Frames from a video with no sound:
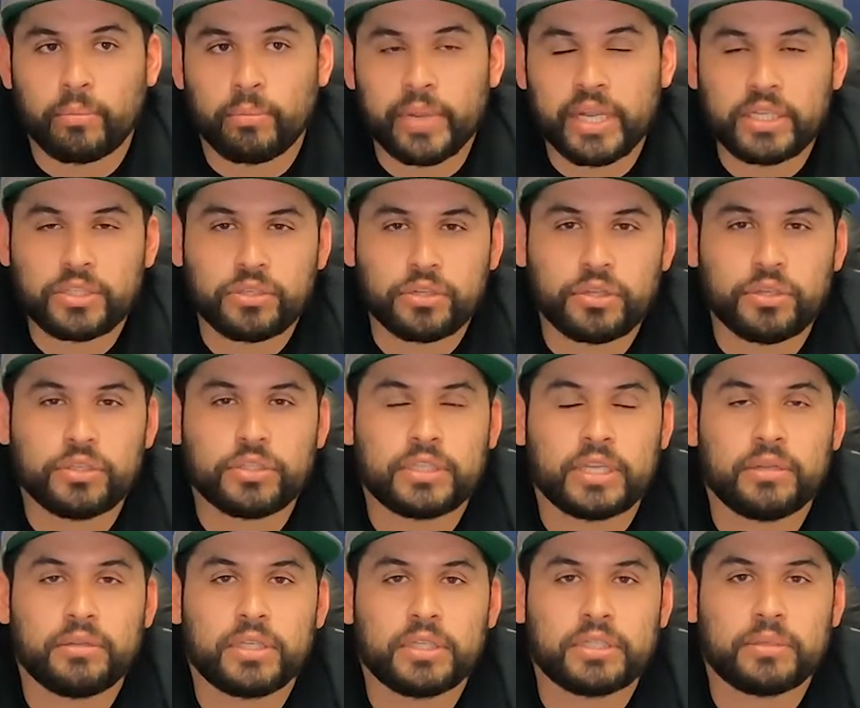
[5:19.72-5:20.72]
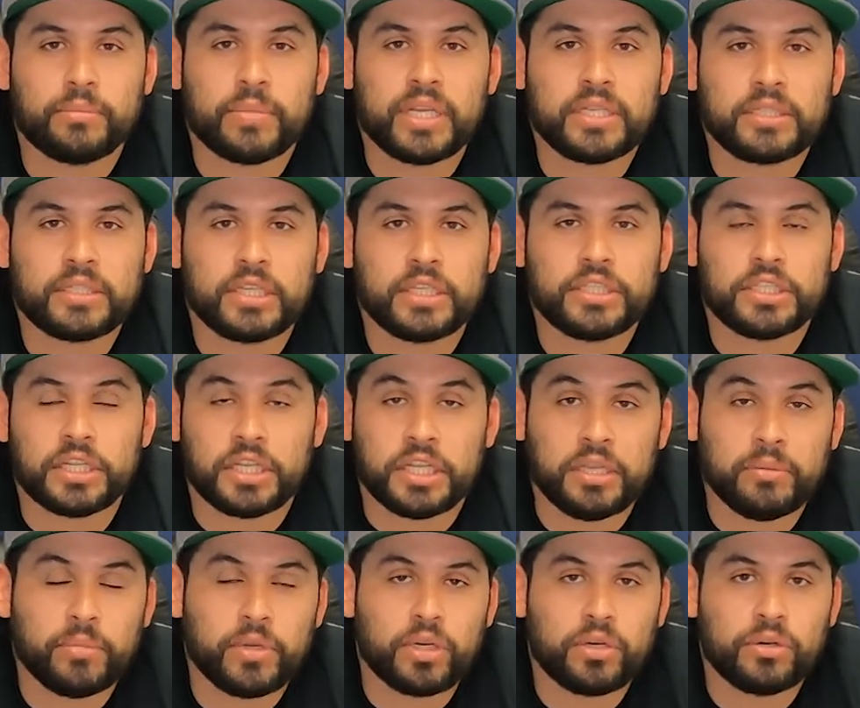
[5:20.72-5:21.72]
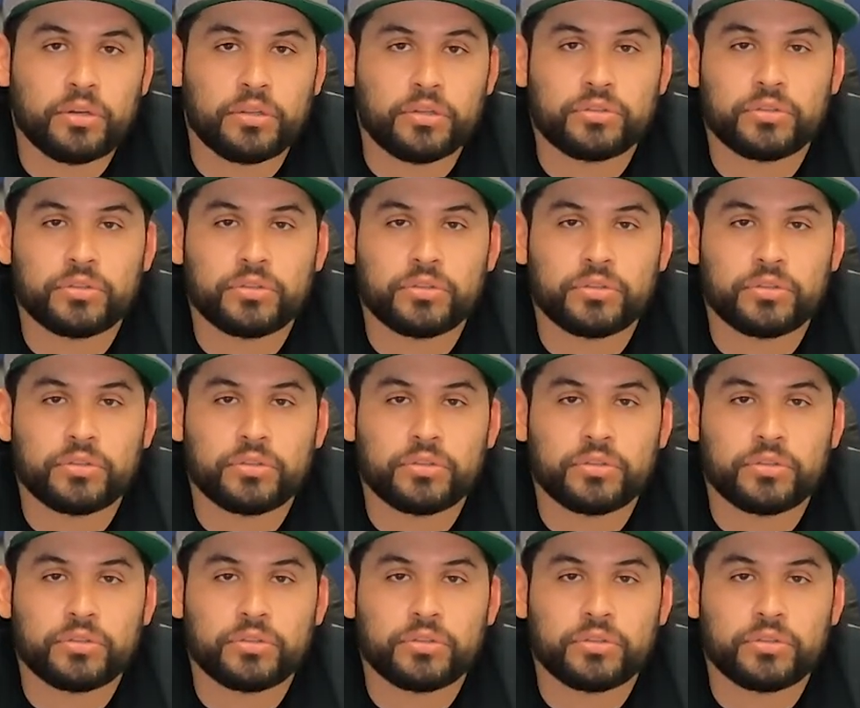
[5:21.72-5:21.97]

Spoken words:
make sure you send us a message, an email.